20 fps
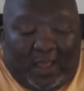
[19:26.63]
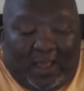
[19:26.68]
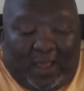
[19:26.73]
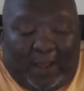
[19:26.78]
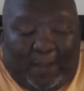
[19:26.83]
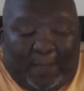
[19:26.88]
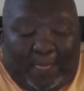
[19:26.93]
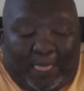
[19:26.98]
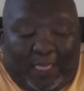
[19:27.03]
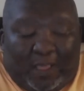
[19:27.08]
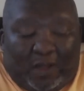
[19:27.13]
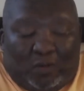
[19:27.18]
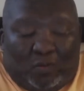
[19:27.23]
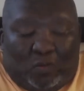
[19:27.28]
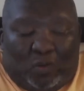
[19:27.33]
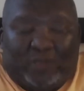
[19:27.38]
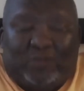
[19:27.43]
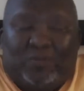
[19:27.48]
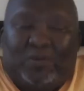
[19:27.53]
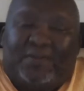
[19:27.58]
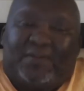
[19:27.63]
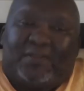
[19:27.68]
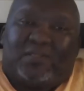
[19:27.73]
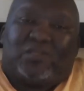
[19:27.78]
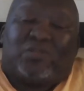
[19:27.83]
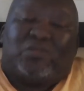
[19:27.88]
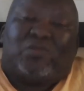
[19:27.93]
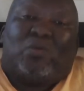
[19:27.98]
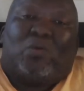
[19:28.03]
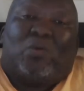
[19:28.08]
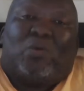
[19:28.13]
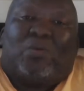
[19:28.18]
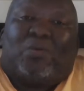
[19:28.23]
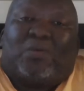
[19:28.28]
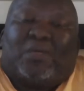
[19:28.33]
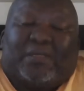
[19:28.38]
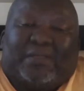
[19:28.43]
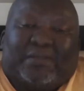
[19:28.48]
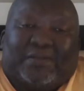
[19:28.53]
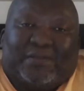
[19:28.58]
What were the
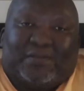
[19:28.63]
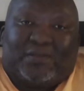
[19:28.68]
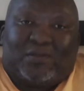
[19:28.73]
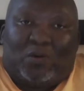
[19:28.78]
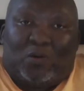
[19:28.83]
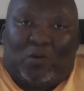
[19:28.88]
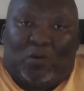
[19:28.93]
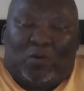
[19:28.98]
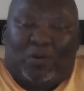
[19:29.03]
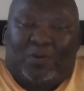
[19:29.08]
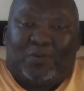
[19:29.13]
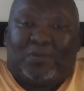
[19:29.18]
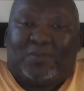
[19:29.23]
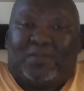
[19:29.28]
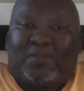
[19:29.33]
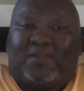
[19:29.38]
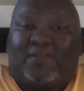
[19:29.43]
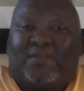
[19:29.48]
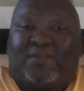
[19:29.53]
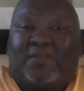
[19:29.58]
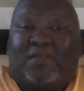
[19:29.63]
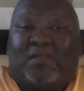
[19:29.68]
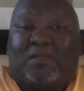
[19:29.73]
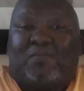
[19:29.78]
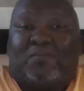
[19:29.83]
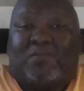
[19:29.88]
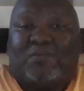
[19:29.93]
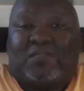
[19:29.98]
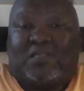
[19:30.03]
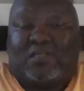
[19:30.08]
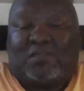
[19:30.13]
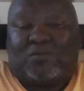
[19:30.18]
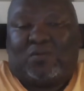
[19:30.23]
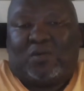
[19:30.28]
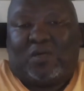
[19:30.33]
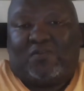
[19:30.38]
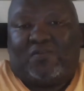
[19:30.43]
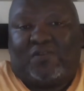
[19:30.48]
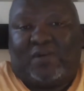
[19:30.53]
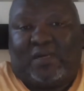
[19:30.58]
stories, or what were the themes that
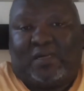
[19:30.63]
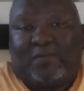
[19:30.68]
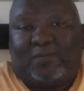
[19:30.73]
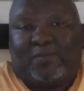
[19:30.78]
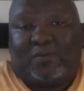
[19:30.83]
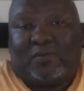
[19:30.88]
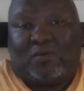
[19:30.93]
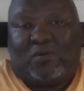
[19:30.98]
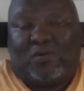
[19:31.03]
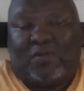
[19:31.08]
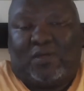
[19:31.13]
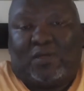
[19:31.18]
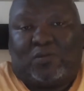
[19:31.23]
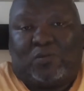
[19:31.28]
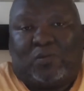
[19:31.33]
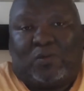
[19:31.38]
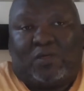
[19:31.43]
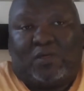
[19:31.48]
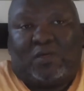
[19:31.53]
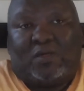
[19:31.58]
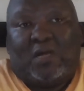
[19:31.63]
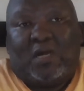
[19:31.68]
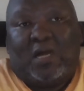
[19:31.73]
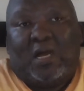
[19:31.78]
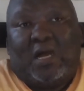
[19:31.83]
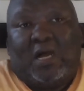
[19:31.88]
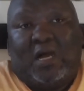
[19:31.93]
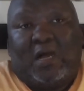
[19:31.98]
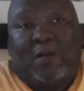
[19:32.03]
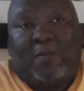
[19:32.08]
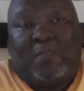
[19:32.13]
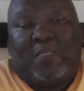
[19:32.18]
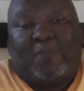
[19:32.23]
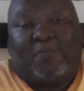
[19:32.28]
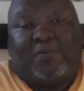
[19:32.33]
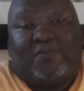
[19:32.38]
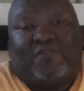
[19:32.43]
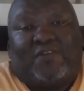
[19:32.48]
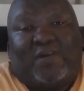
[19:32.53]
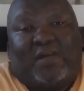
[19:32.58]
were available or that were
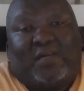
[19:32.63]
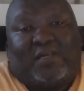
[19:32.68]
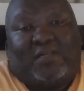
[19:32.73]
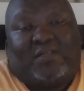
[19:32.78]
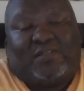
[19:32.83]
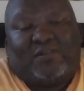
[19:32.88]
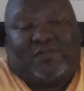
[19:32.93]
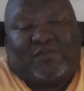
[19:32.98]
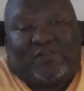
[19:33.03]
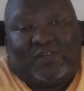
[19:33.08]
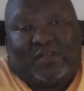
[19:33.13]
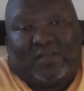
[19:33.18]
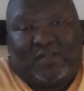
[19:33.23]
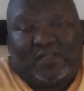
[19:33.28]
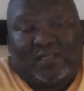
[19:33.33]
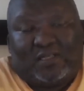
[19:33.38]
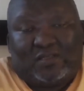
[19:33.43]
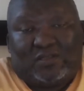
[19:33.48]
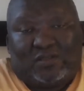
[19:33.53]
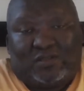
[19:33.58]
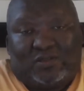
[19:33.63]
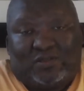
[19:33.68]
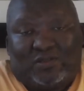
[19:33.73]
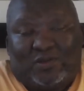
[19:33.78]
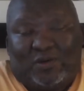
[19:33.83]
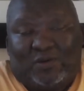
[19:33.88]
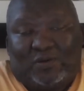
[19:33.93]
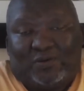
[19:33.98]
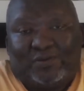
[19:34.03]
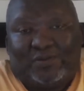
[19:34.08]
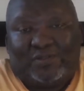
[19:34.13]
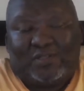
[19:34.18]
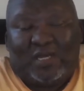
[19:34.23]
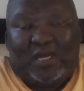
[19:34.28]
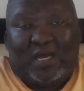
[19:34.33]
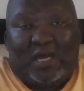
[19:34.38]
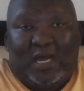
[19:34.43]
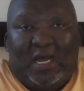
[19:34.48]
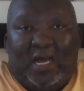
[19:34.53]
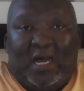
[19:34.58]
pervasive in these songs?
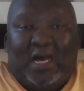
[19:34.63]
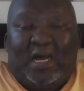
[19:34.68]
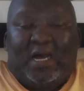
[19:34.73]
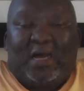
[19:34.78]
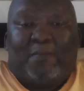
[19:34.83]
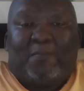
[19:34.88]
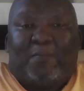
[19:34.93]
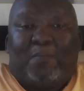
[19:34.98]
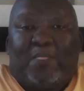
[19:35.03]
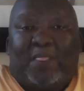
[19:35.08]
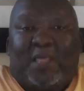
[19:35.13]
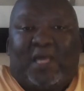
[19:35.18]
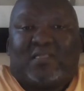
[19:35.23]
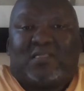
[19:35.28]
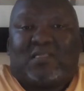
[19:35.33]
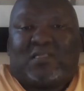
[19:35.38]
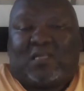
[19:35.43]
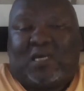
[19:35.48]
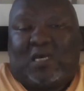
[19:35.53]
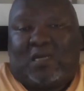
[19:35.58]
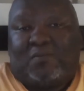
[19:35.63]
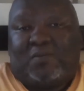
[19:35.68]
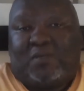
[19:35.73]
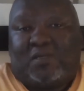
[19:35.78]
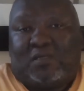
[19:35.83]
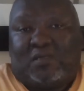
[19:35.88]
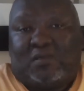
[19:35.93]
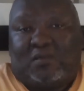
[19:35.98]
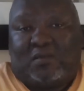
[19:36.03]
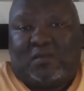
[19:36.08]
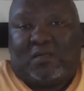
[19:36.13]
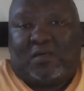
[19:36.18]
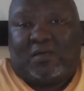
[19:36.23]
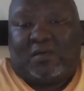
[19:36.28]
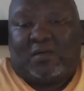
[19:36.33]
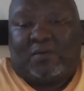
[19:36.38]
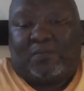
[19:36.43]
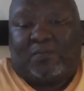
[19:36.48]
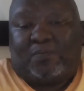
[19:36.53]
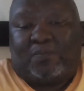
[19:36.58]
As it can be
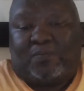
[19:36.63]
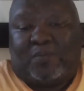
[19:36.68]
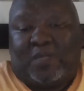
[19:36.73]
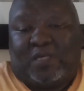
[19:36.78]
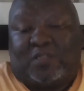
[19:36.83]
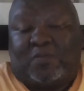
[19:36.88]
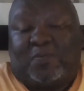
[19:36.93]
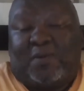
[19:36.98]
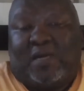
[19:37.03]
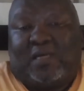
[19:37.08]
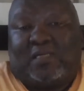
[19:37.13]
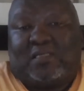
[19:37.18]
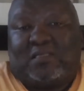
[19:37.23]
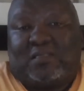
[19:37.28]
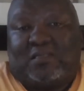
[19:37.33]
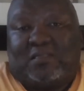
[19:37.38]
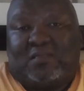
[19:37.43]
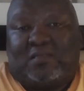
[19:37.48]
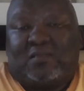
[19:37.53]
expected,